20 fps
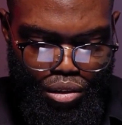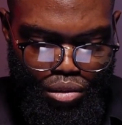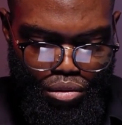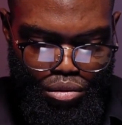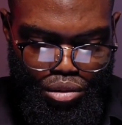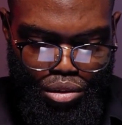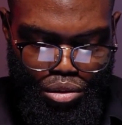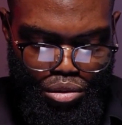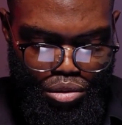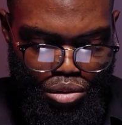
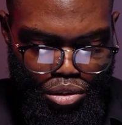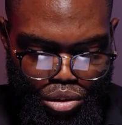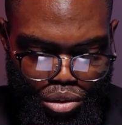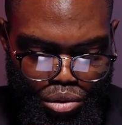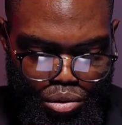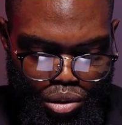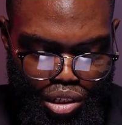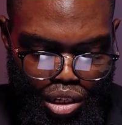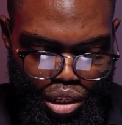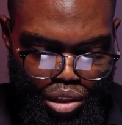You know,
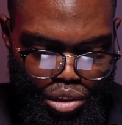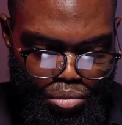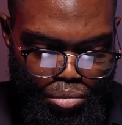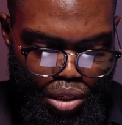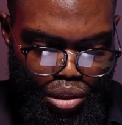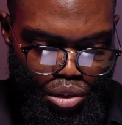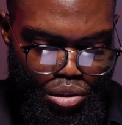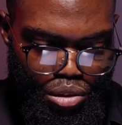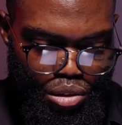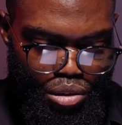you say to me,
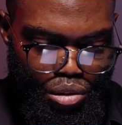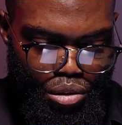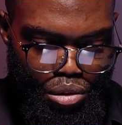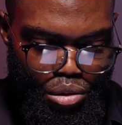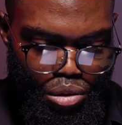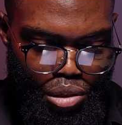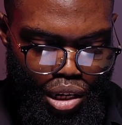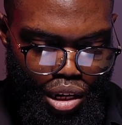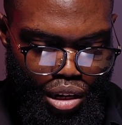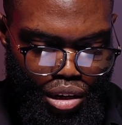Huston,
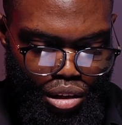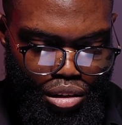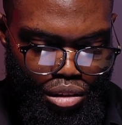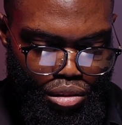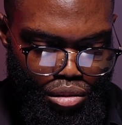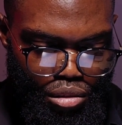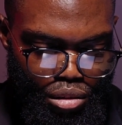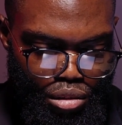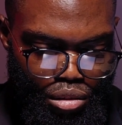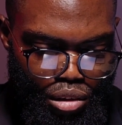those are
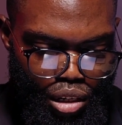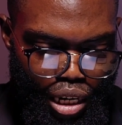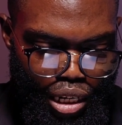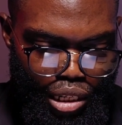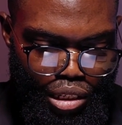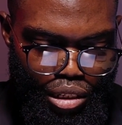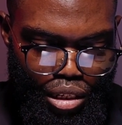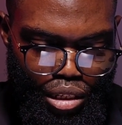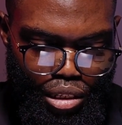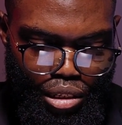
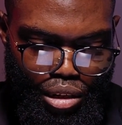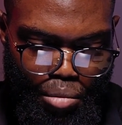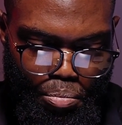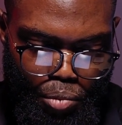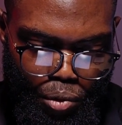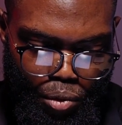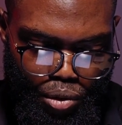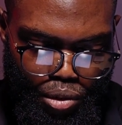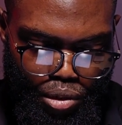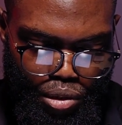nice
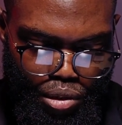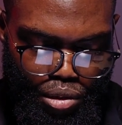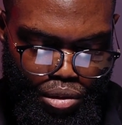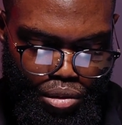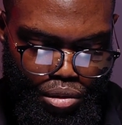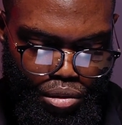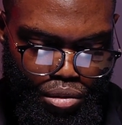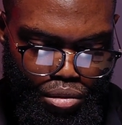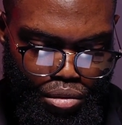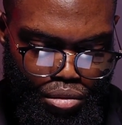examples,
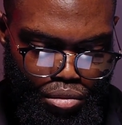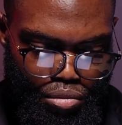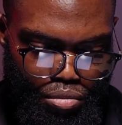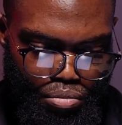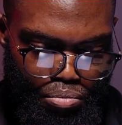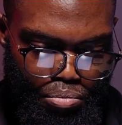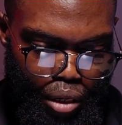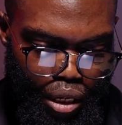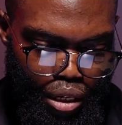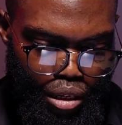
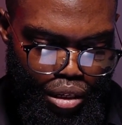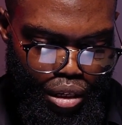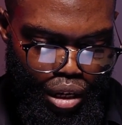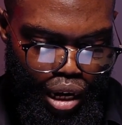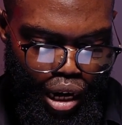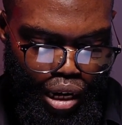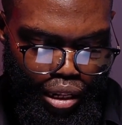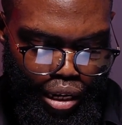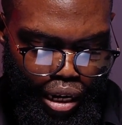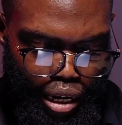but
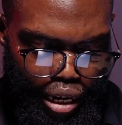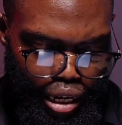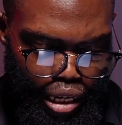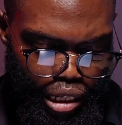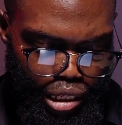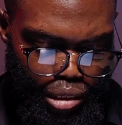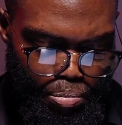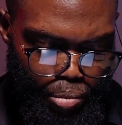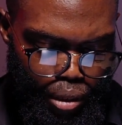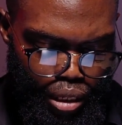are there
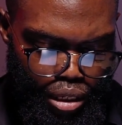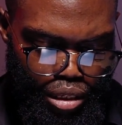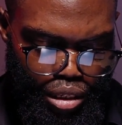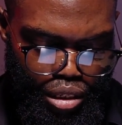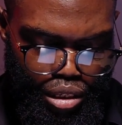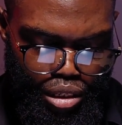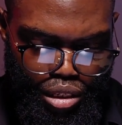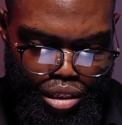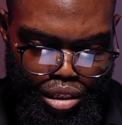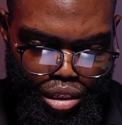
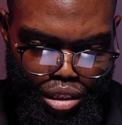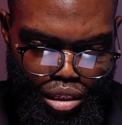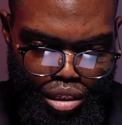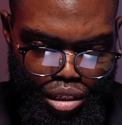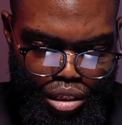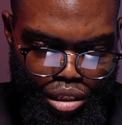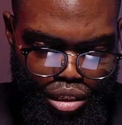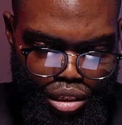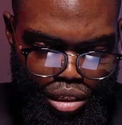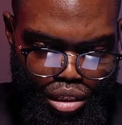explicit
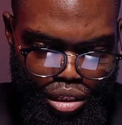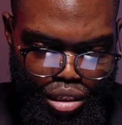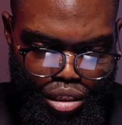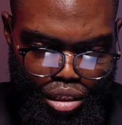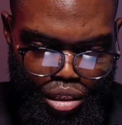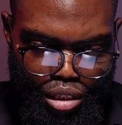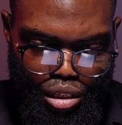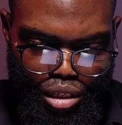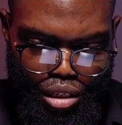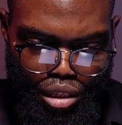
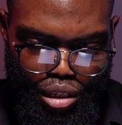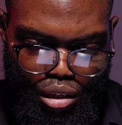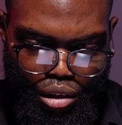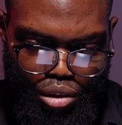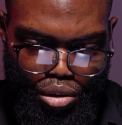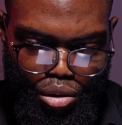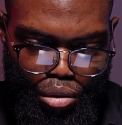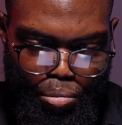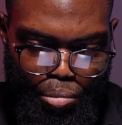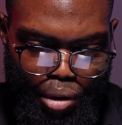
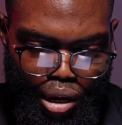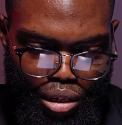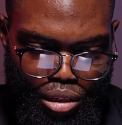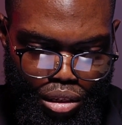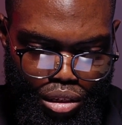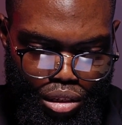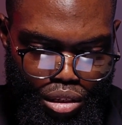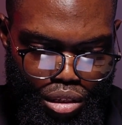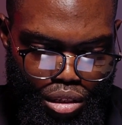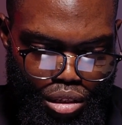
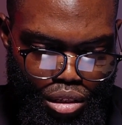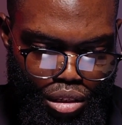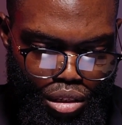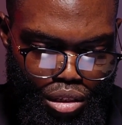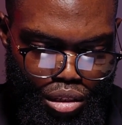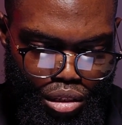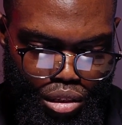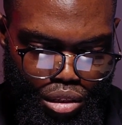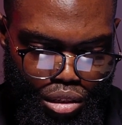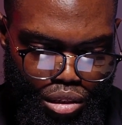commands
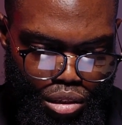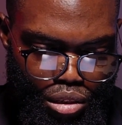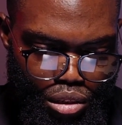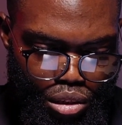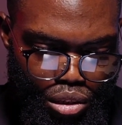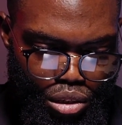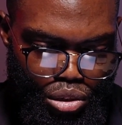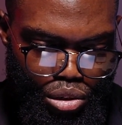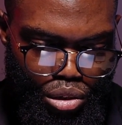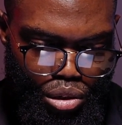
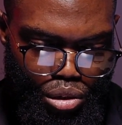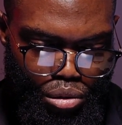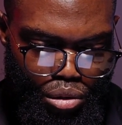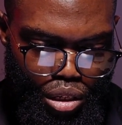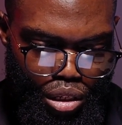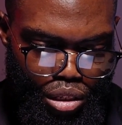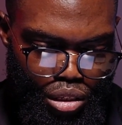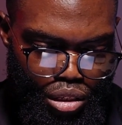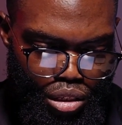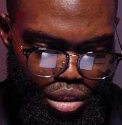to do
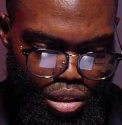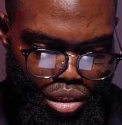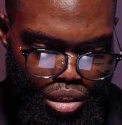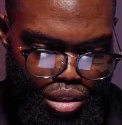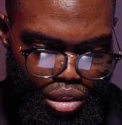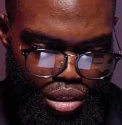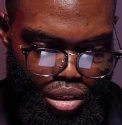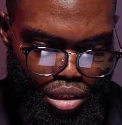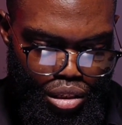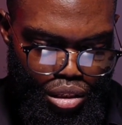this?
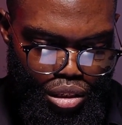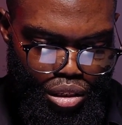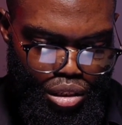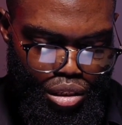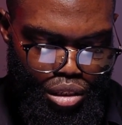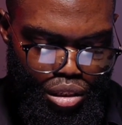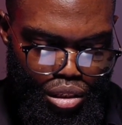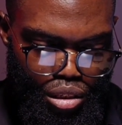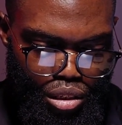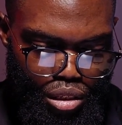
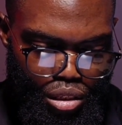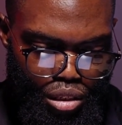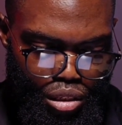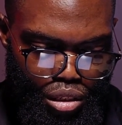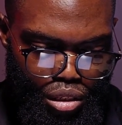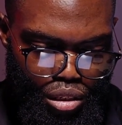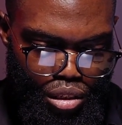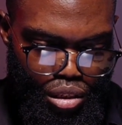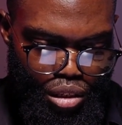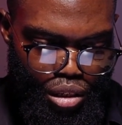
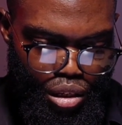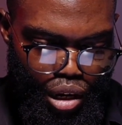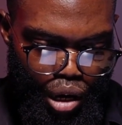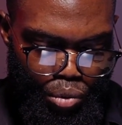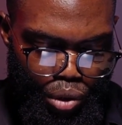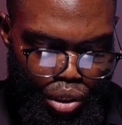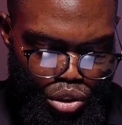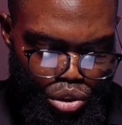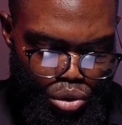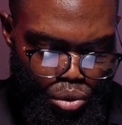Are
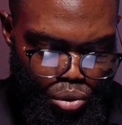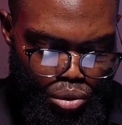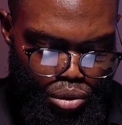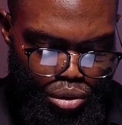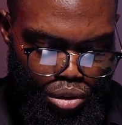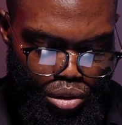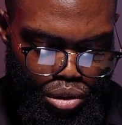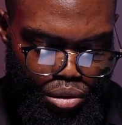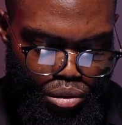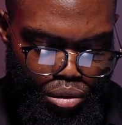we told
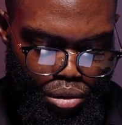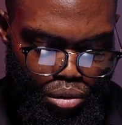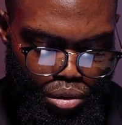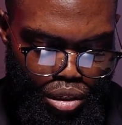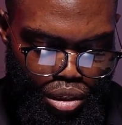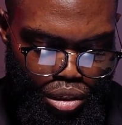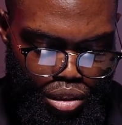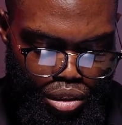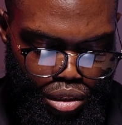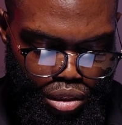to do
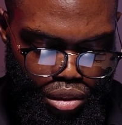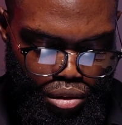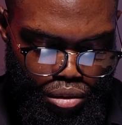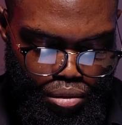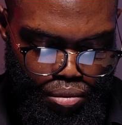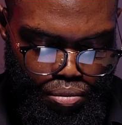this?